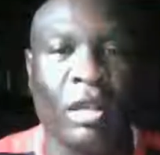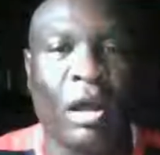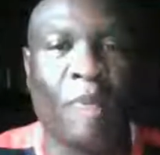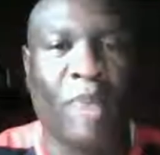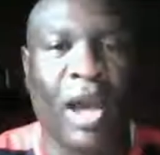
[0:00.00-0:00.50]

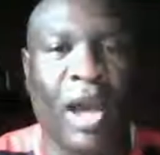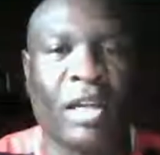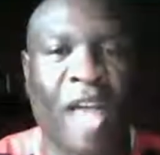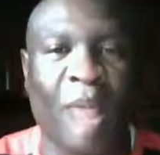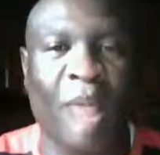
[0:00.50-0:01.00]
upon
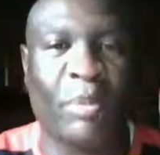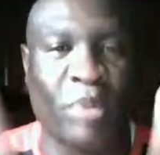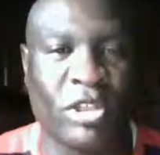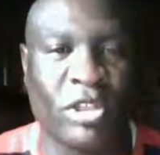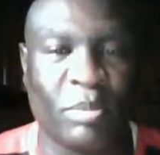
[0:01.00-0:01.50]
common
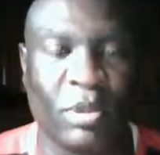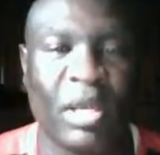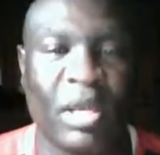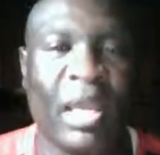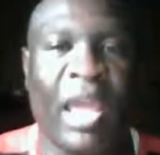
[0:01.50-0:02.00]
principle.
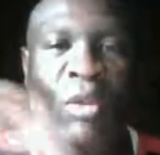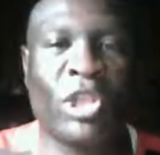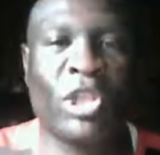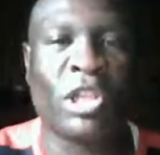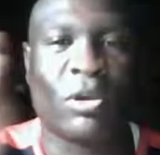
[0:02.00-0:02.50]
And
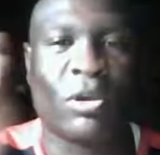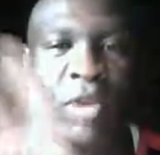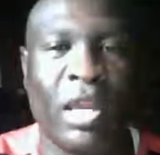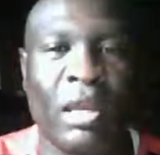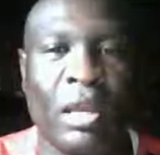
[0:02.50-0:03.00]
we should
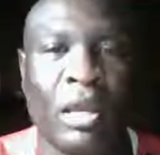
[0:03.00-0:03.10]
agree